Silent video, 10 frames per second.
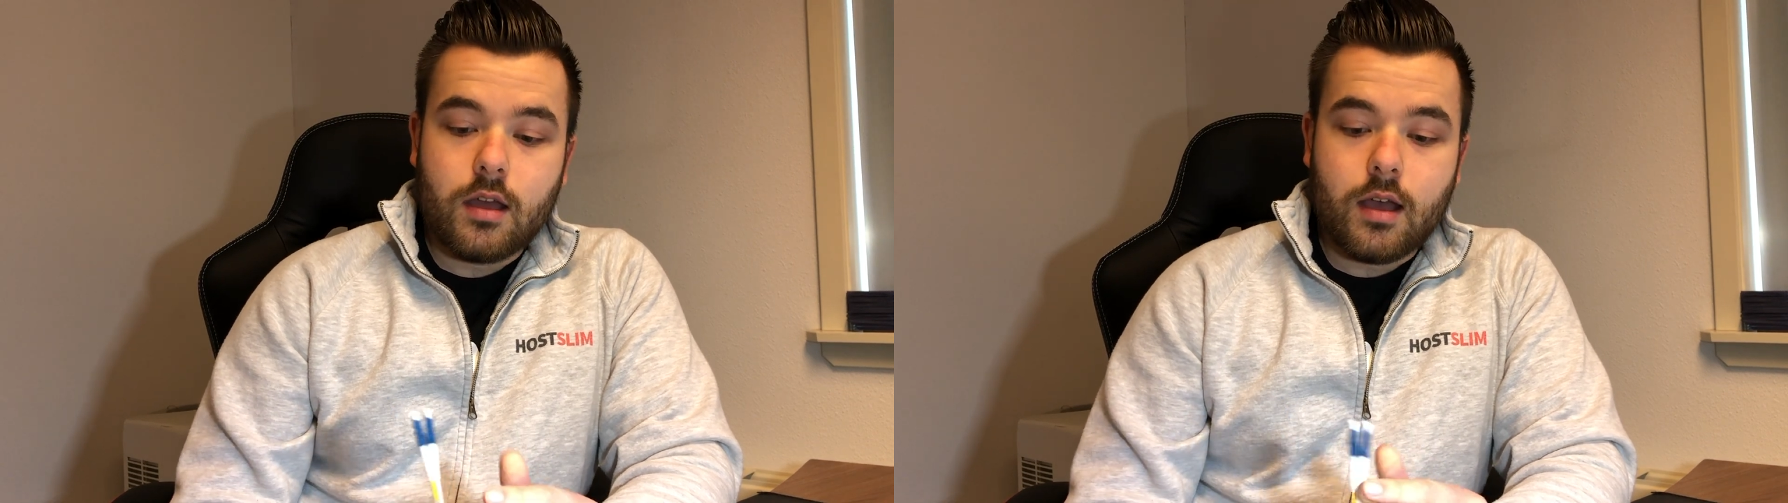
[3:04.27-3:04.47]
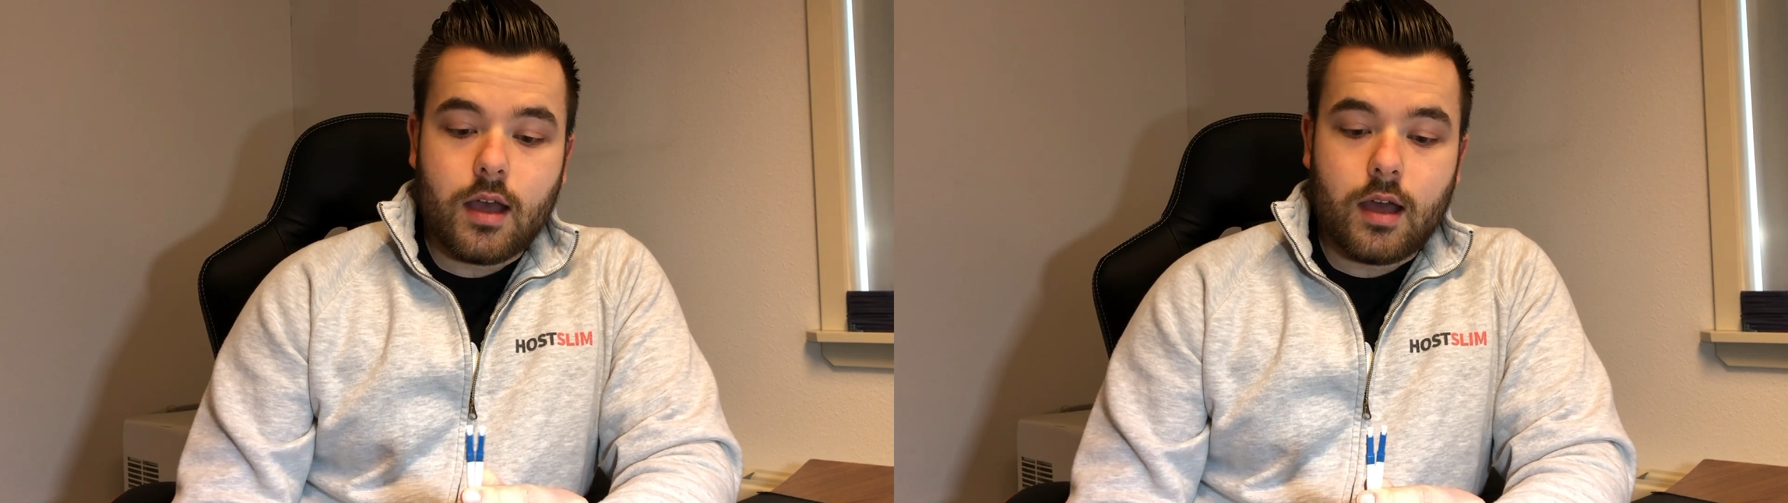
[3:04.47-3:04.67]

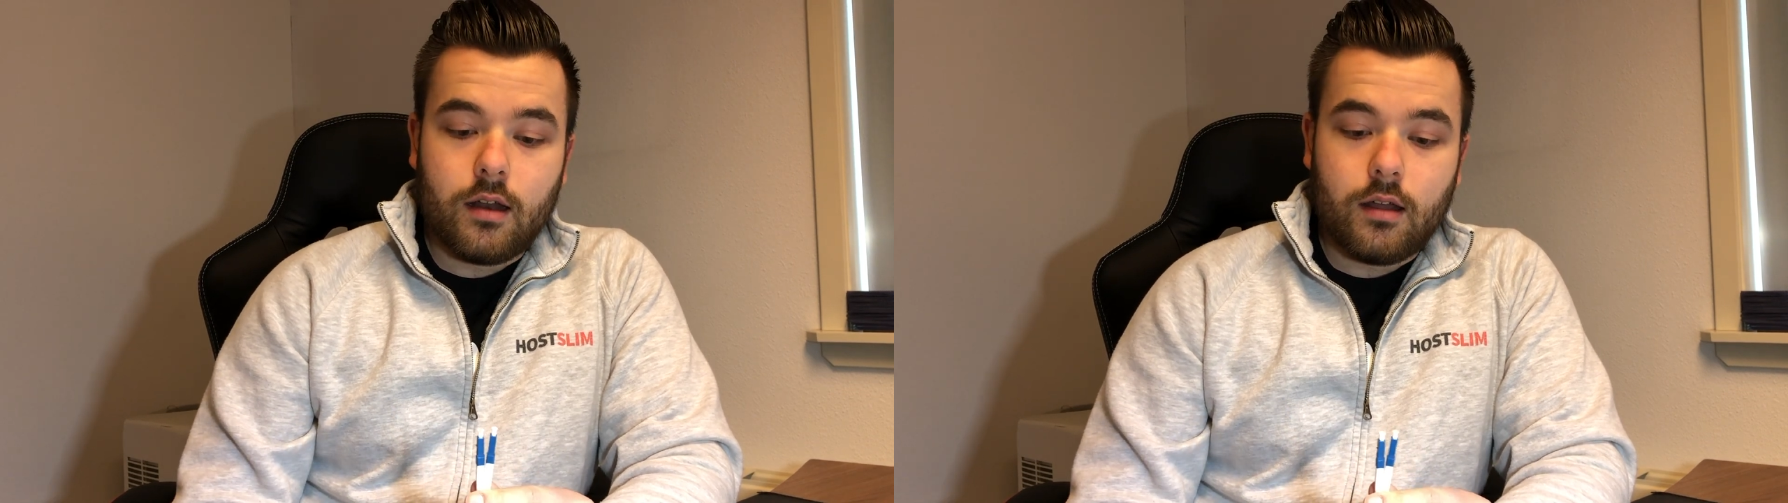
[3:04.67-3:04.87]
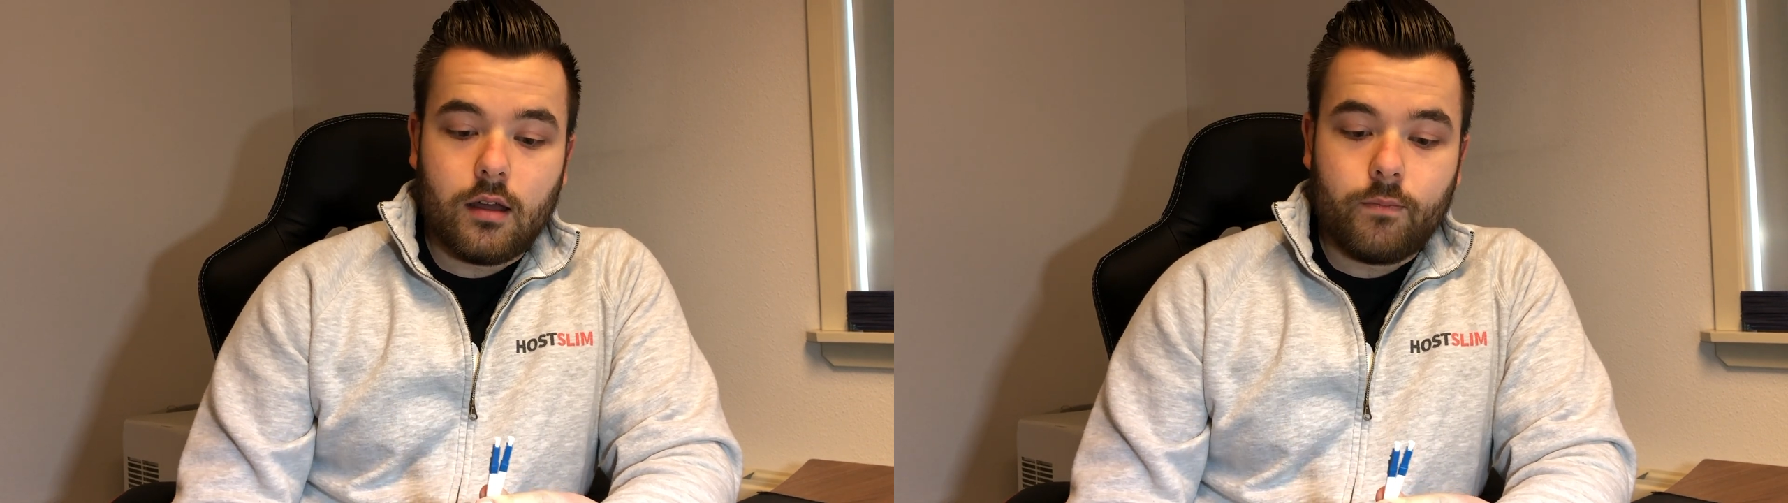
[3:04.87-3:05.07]

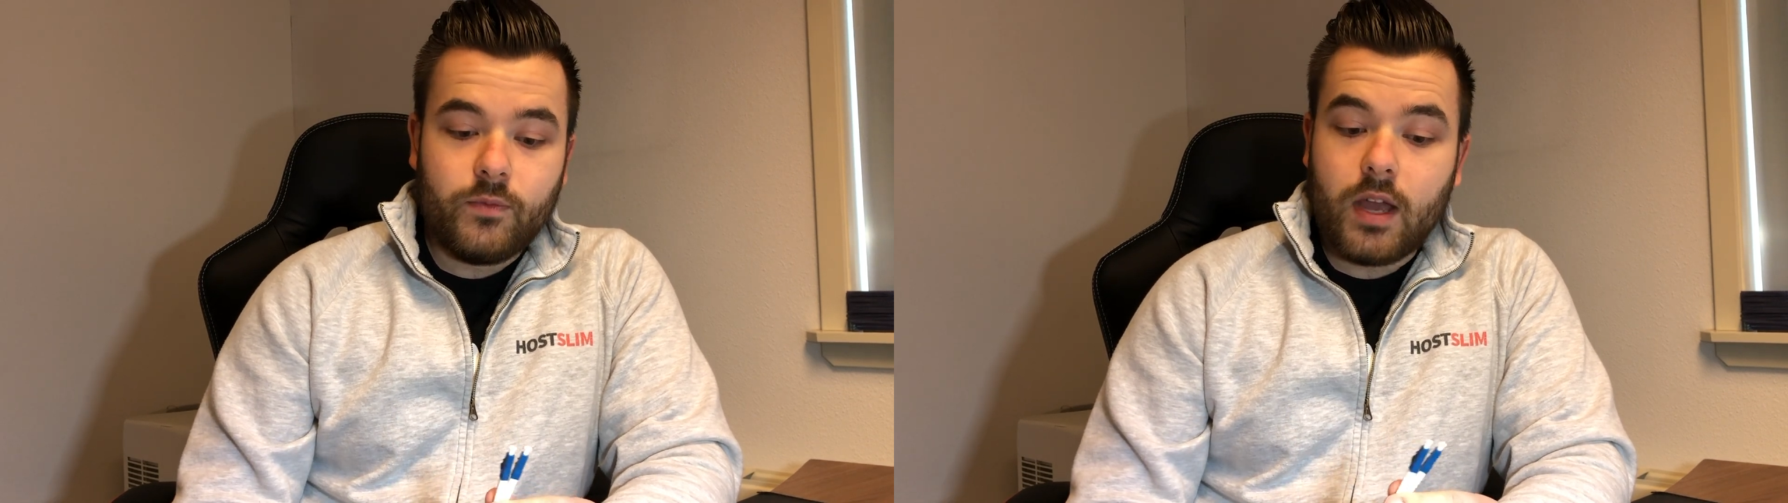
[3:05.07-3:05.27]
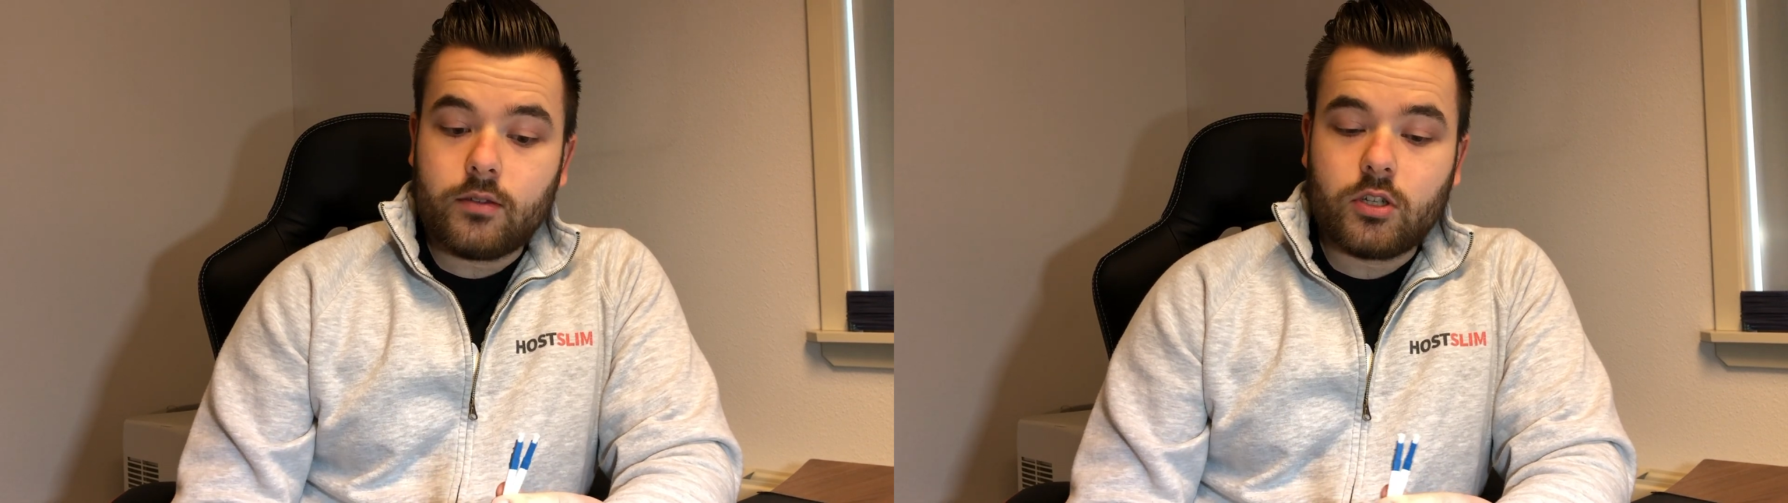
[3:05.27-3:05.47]
and
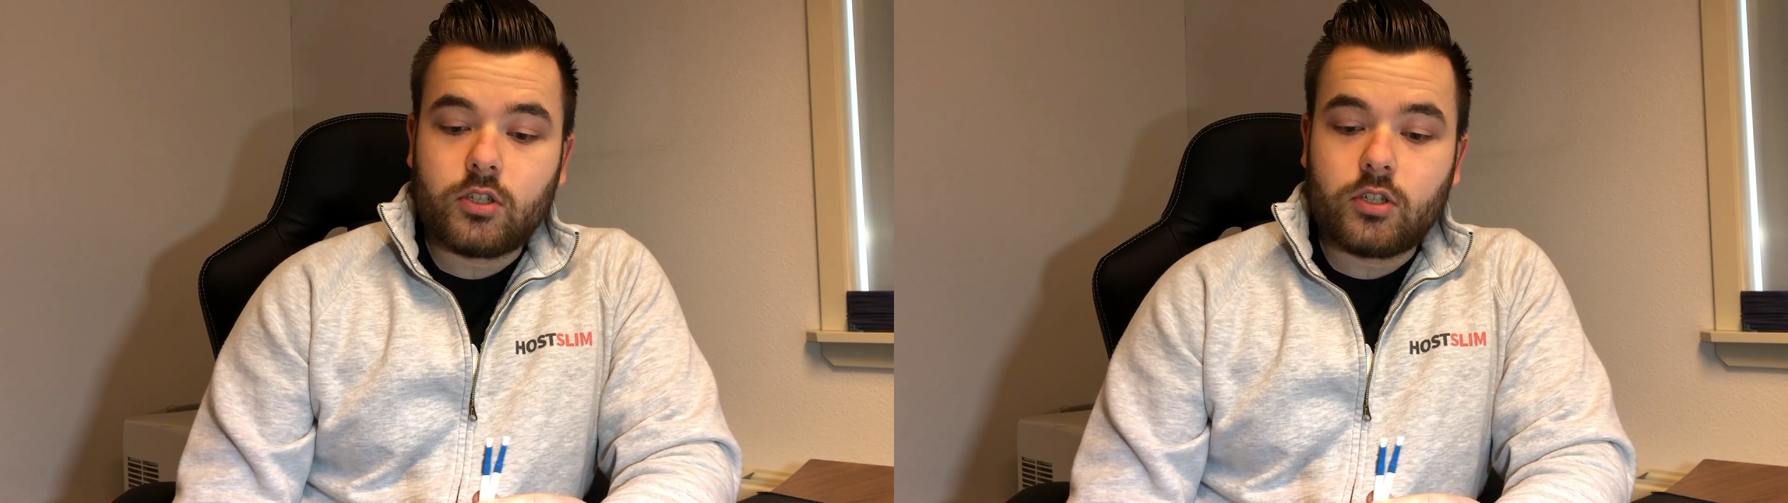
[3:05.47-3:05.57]
yeah, just